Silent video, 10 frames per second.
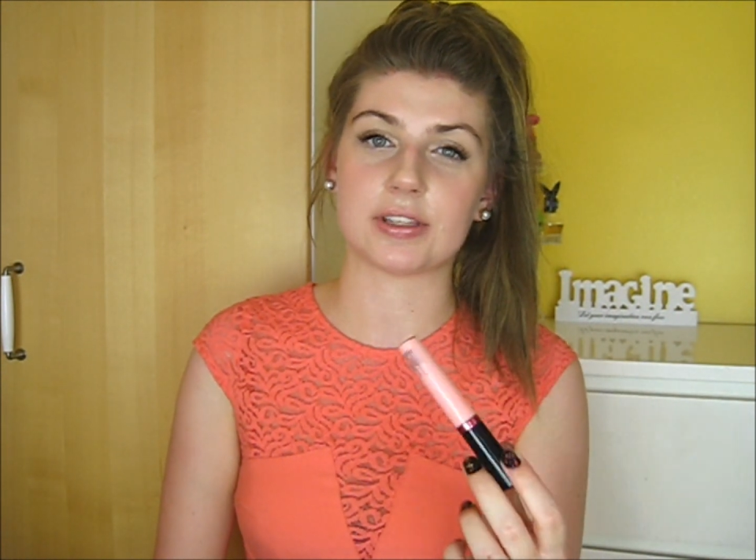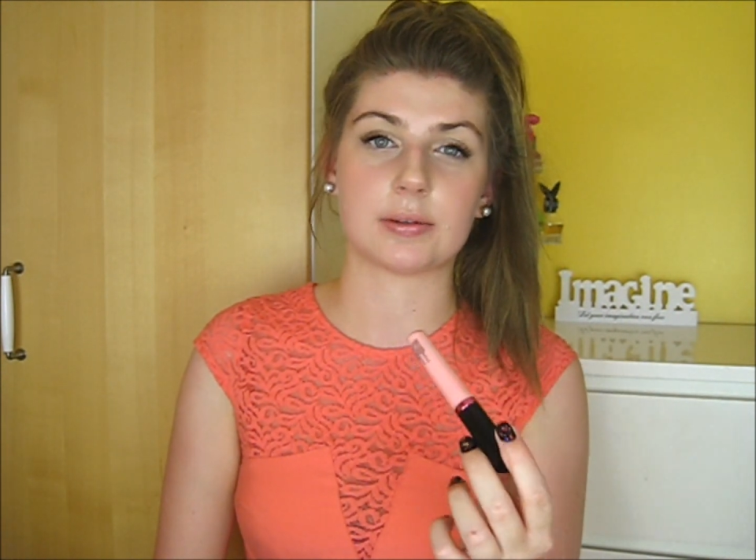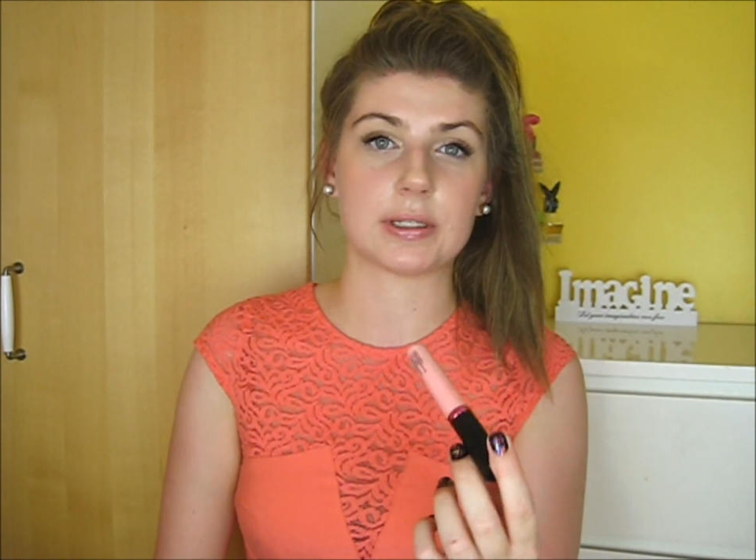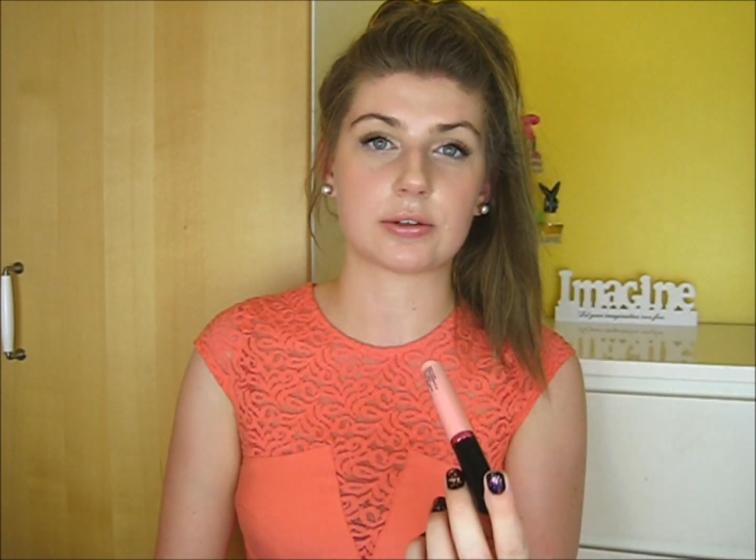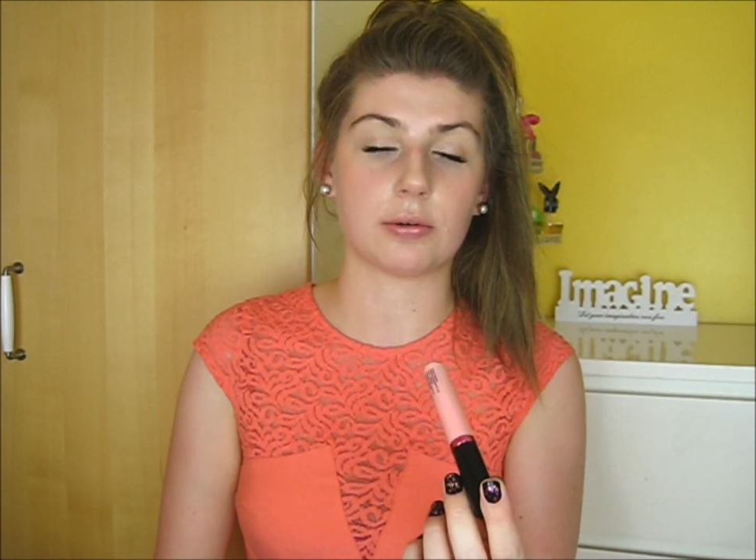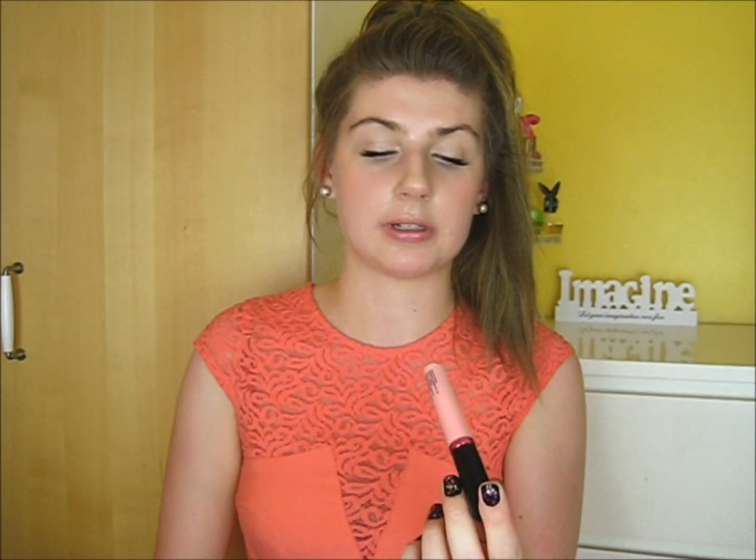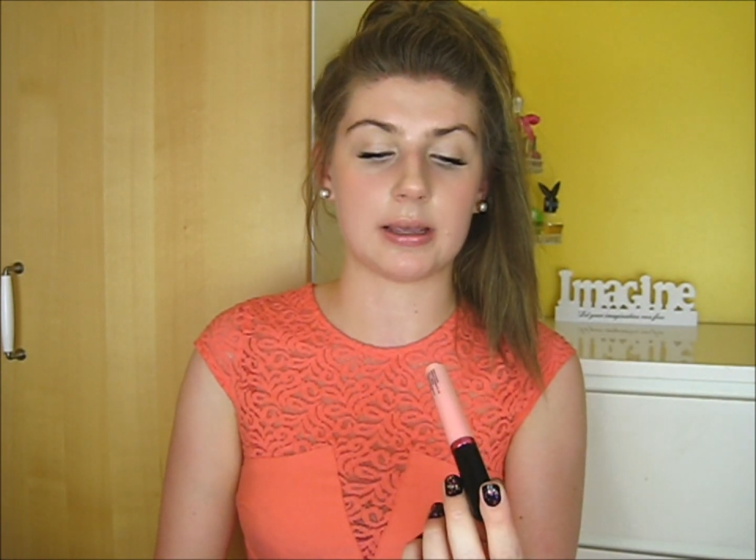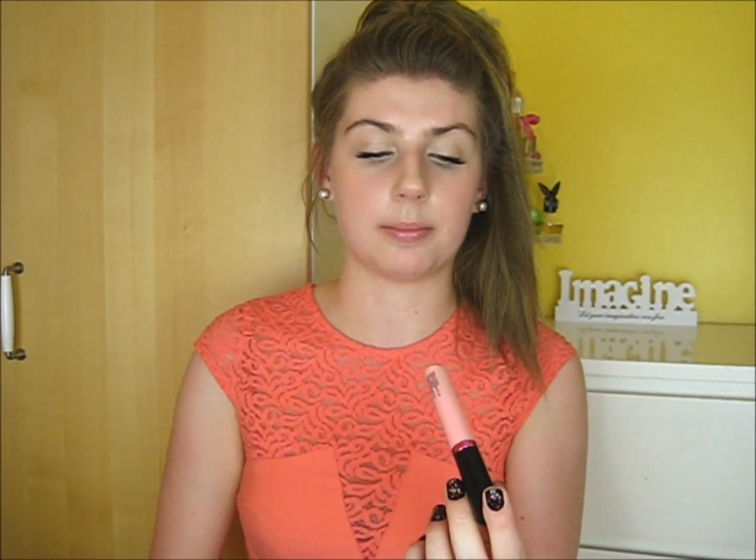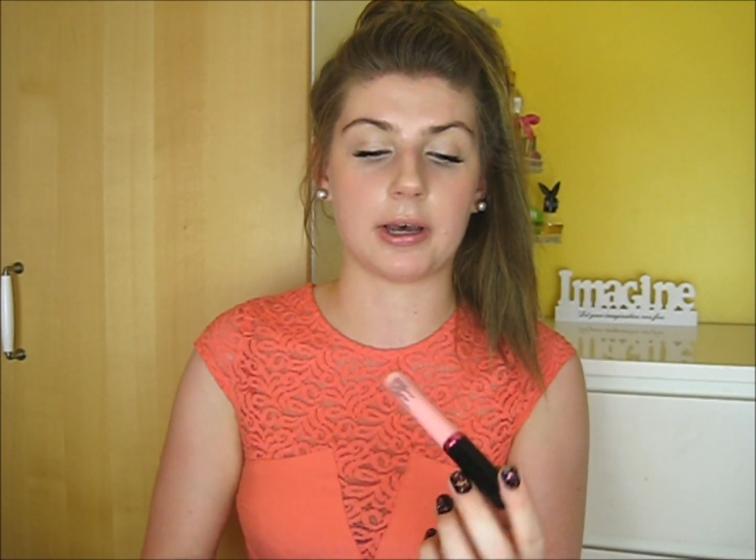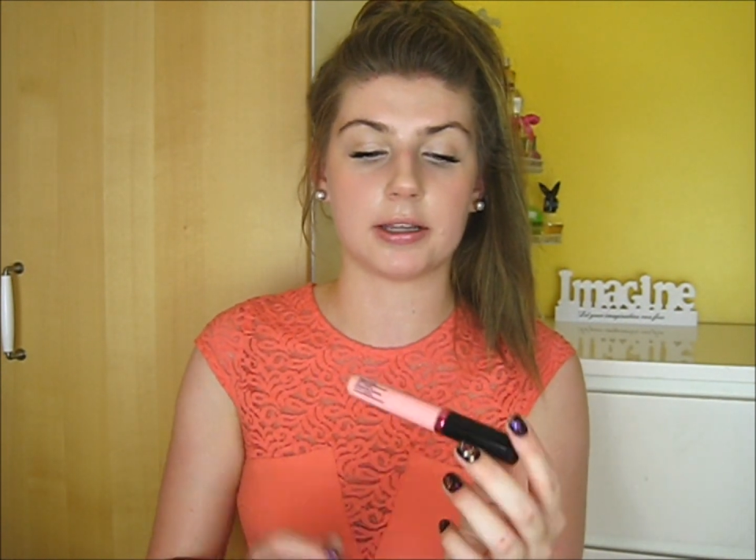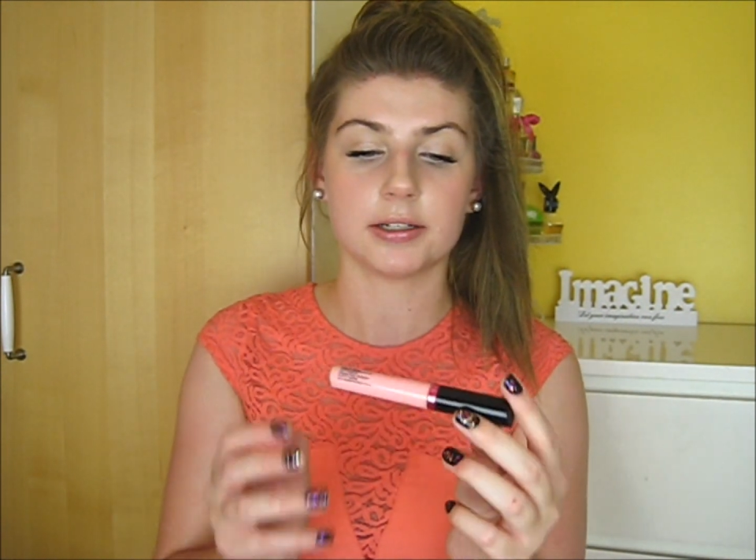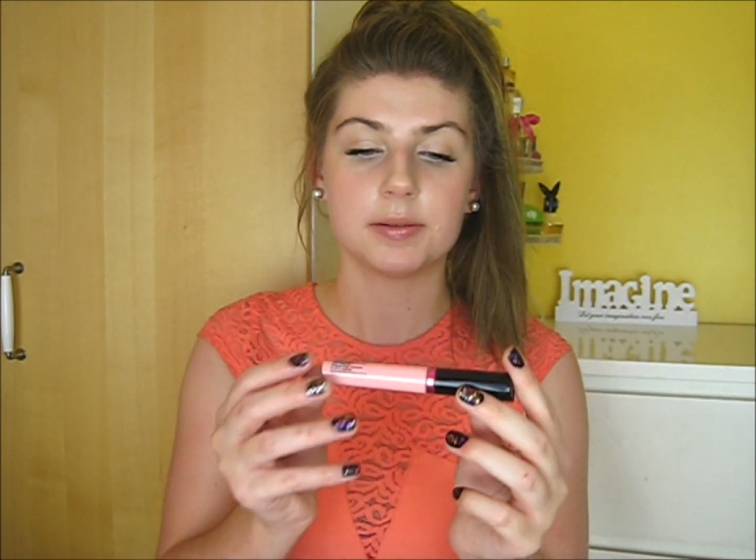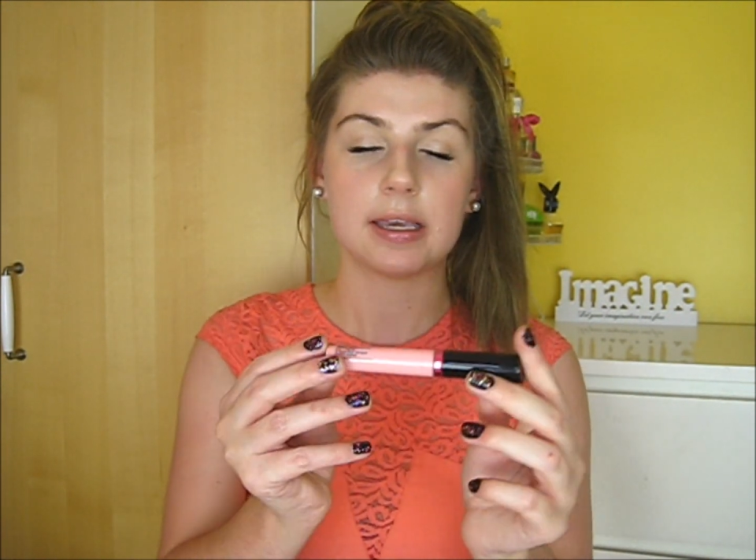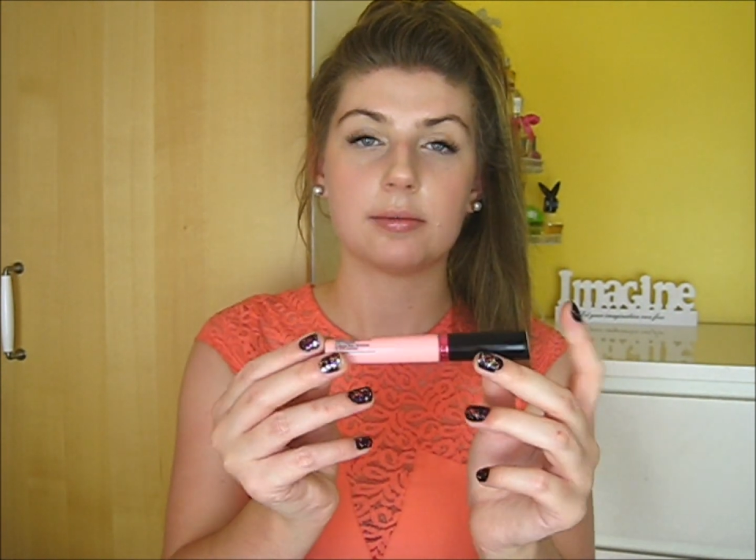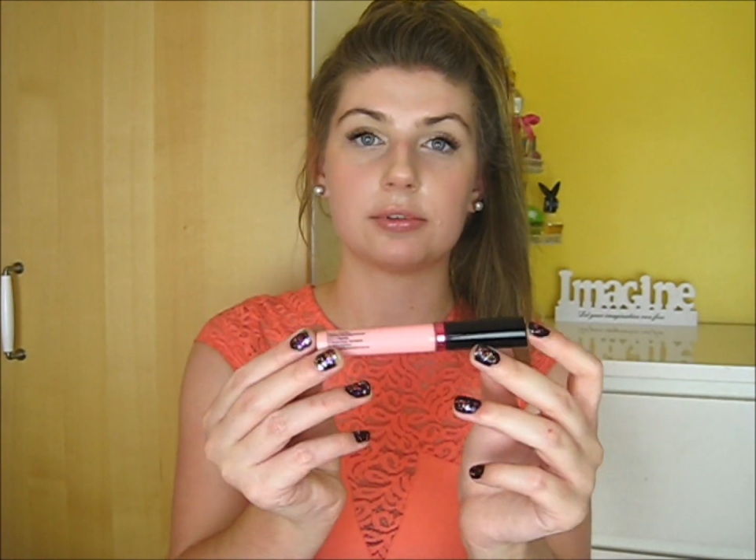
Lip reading: This one is called Lambada,